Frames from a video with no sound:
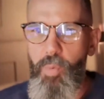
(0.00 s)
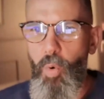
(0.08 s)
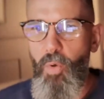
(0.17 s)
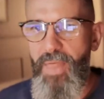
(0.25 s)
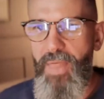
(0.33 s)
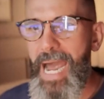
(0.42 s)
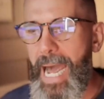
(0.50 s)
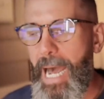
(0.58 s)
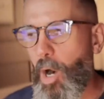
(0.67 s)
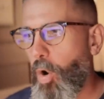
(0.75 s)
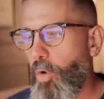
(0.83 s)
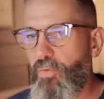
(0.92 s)
You've worn the
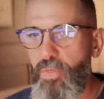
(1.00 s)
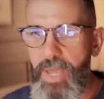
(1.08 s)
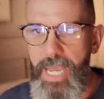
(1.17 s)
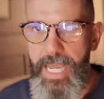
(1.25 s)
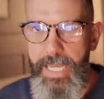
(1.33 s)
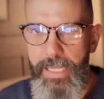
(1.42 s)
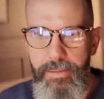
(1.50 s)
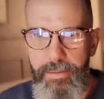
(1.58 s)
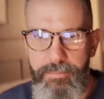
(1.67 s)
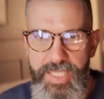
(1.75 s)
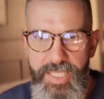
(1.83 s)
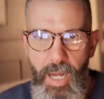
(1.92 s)
hat of the
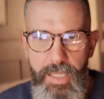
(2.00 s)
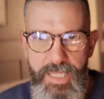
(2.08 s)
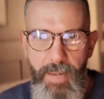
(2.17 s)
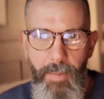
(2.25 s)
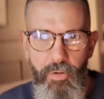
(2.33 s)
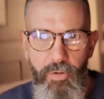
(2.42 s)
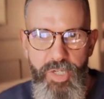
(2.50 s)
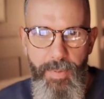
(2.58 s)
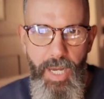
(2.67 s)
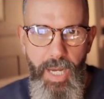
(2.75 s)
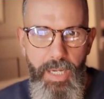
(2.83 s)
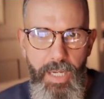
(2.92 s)
startup
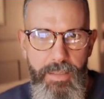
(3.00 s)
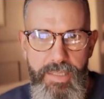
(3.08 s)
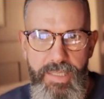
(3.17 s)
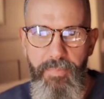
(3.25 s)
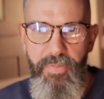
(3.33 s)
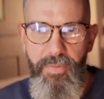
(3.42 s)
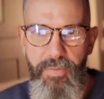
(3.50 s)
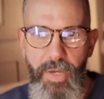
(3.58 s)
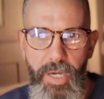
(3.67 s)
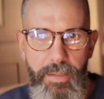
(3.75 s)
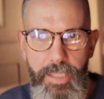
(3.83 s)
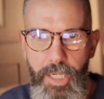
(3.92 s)
entrepreneur, something
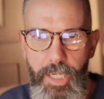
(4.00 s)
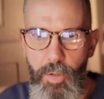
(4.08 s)
that,